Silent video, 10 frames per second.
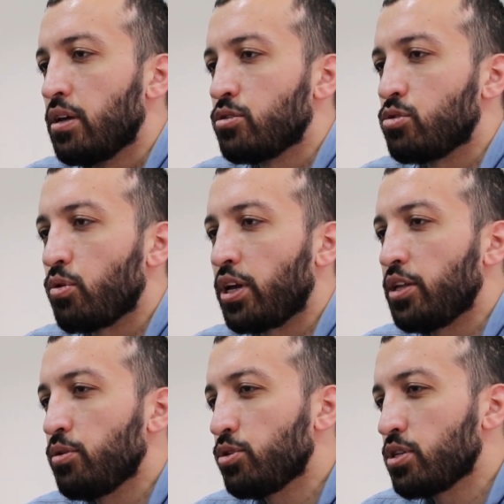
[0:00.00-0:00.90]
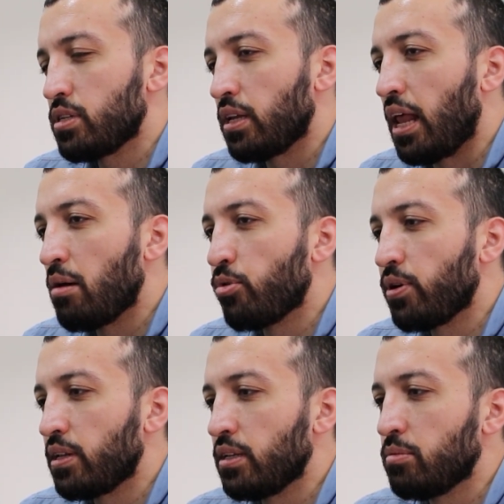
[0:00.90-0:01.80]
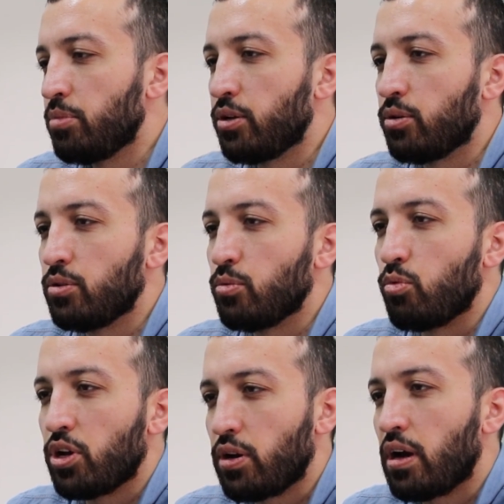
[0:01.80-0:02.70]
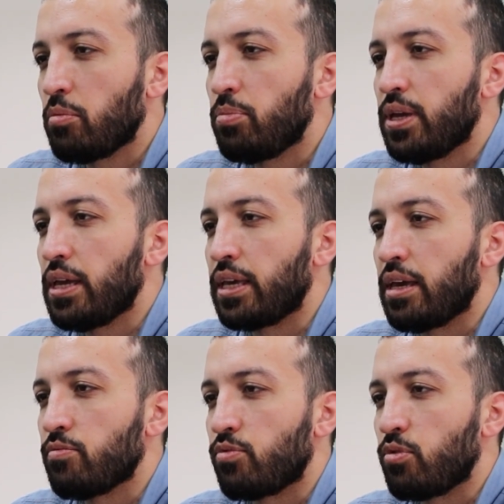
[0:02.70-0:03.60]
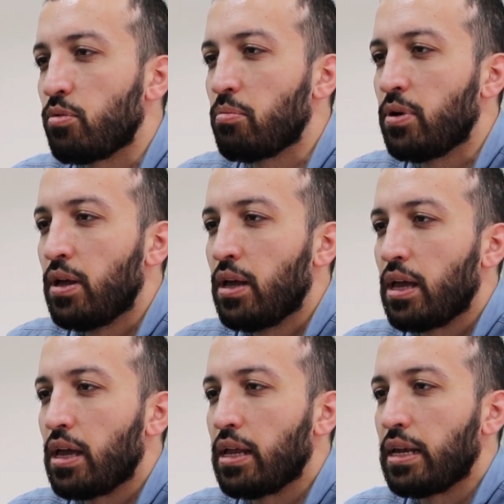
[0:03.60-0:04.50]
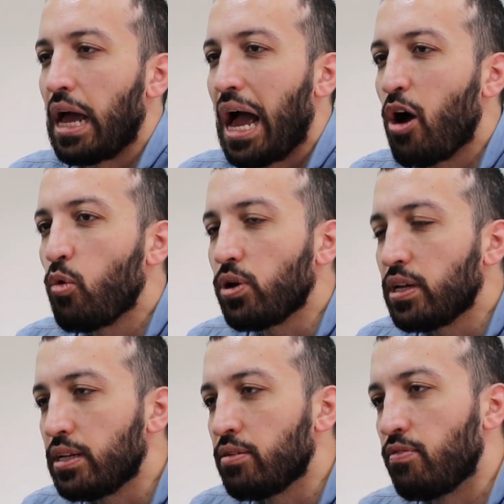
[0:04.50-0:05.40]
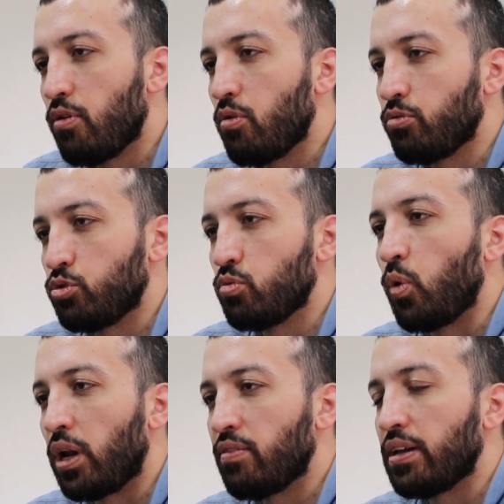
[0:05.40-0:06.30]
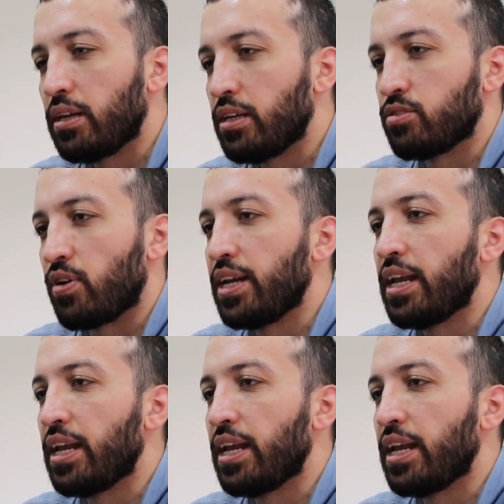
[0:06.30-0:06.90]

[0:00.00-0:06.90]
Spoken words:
So can you just elaborate a little bit on where RPA came from and how it evolved to whatever it is right